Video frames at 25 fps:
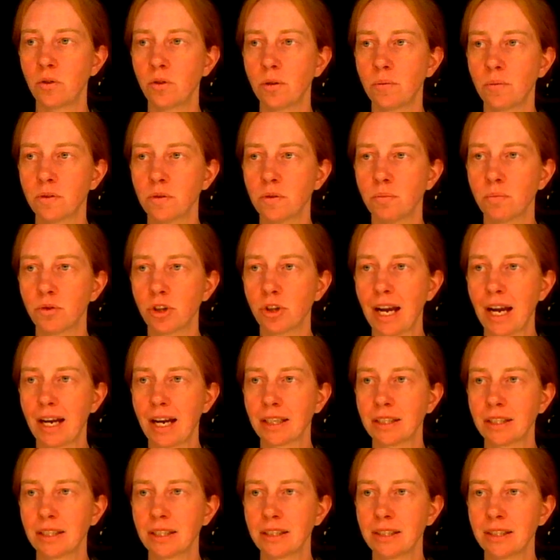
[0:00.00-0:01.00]
do the
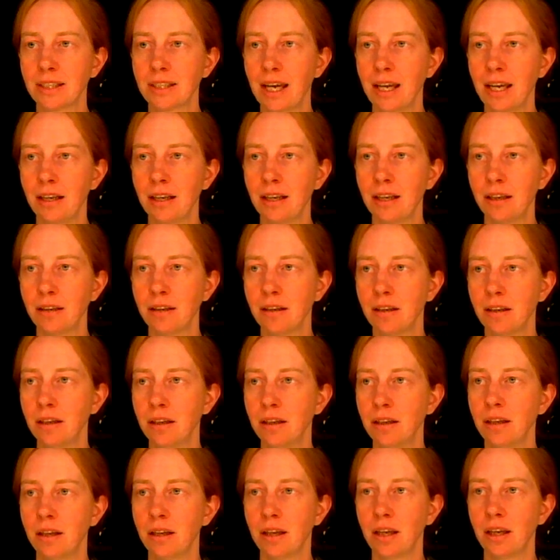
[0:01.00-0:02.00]
subtracting 10,
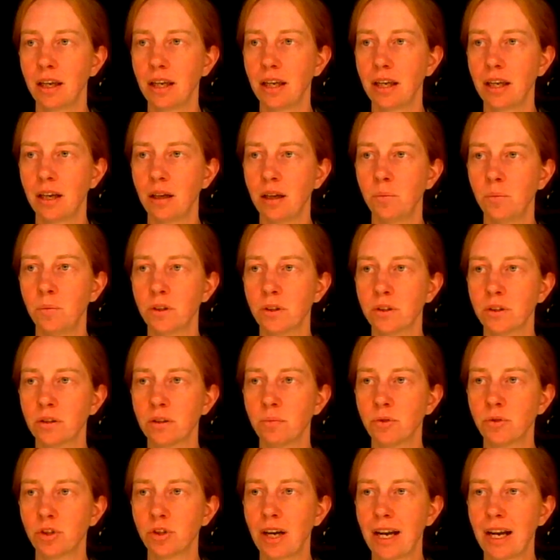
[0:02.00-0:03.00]
and we'll
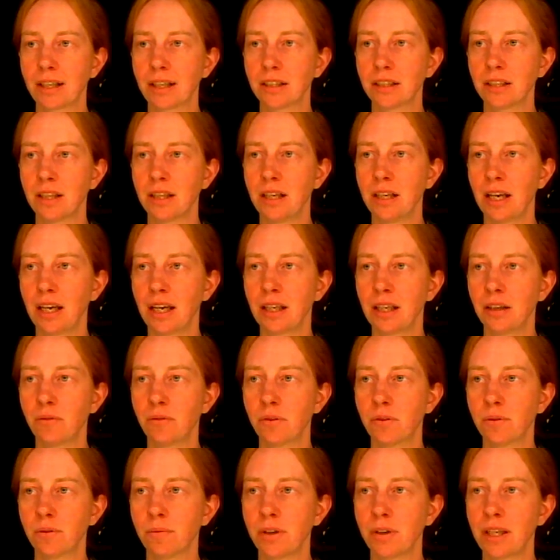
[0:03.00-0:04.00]
subtract the
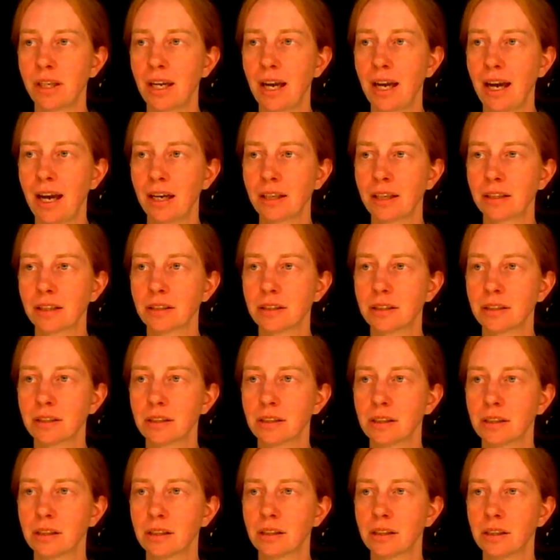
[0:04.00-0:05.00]
negative
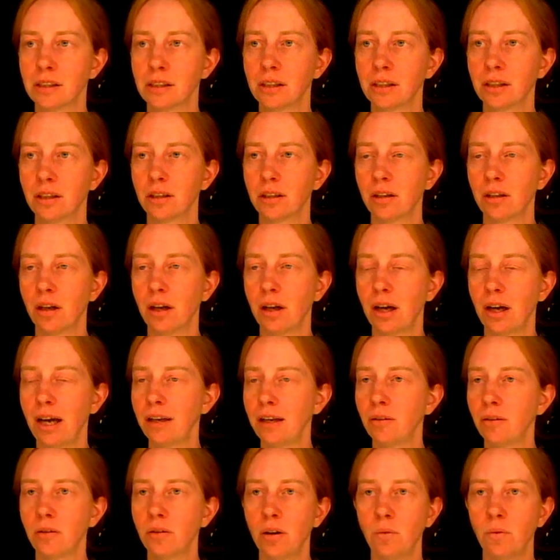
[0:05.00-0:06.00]
3x.
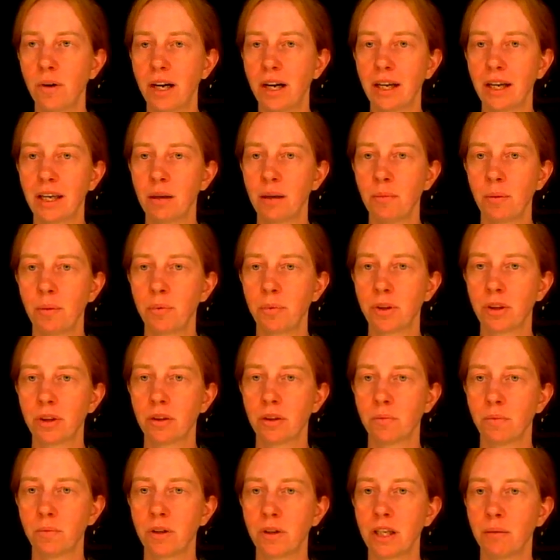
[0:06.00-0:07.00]
I don't know where I came up
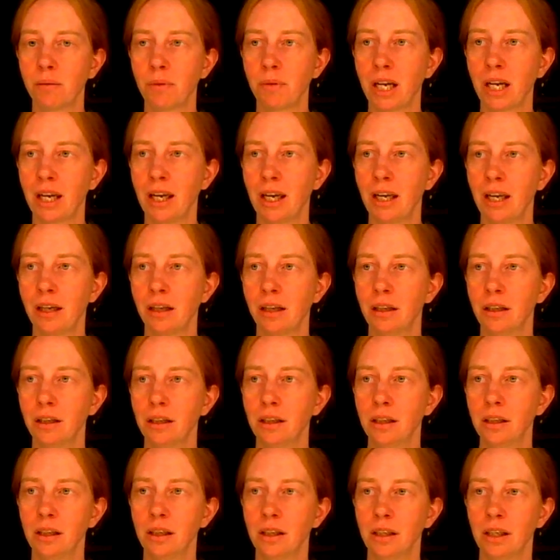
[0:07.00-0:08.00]
with 3 in my head.
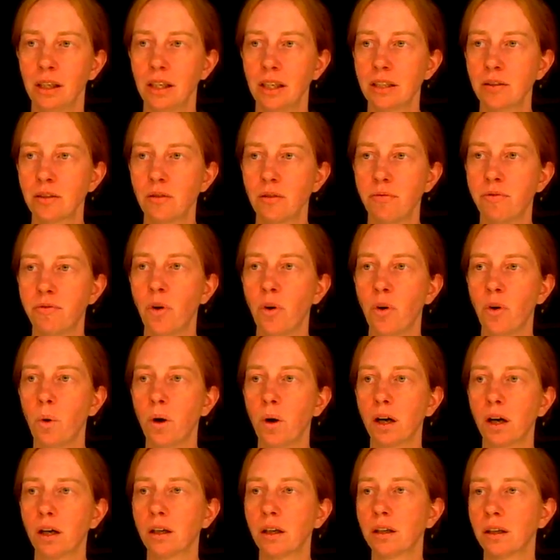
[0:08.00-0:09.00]
That's a
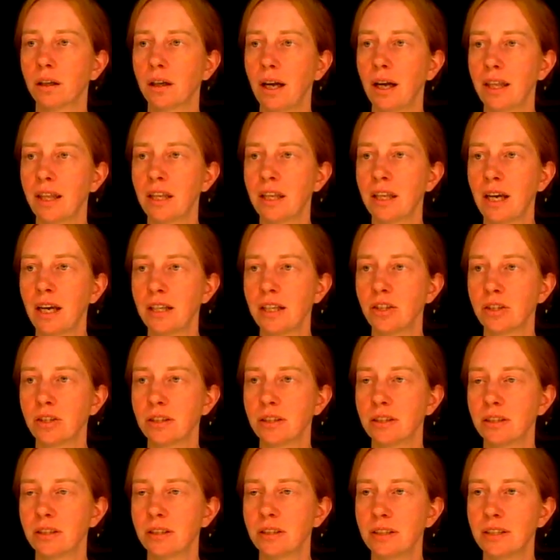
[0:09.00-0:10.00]
4. I think I
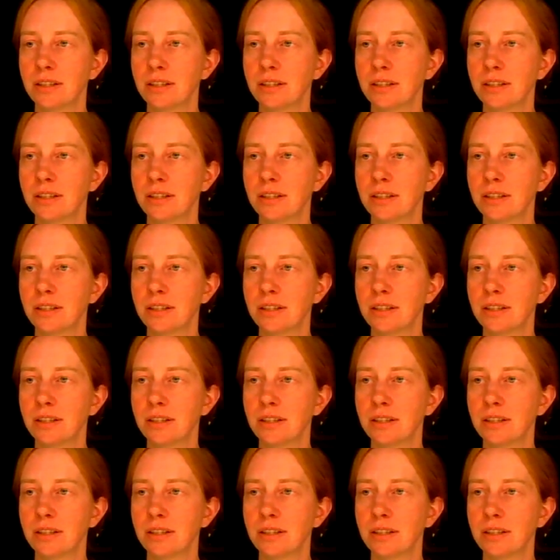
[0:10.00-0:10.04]
just